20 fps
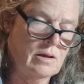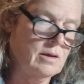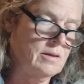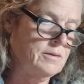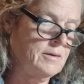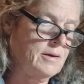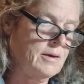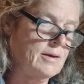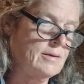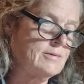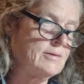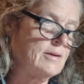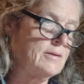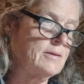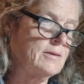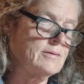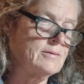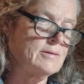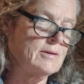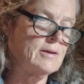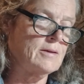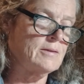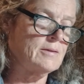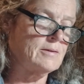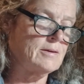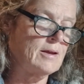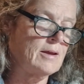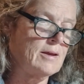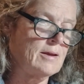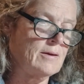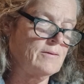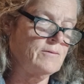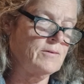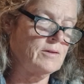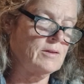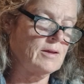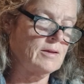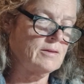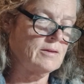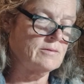I think I said this the other day, I
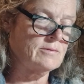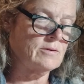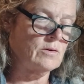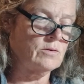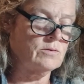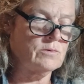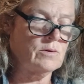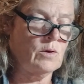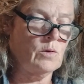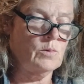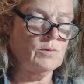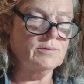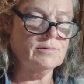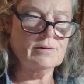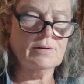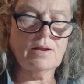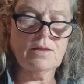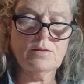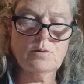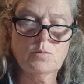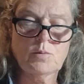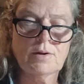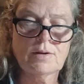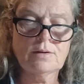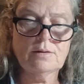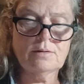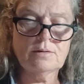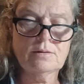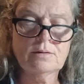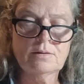feel like there's always another one.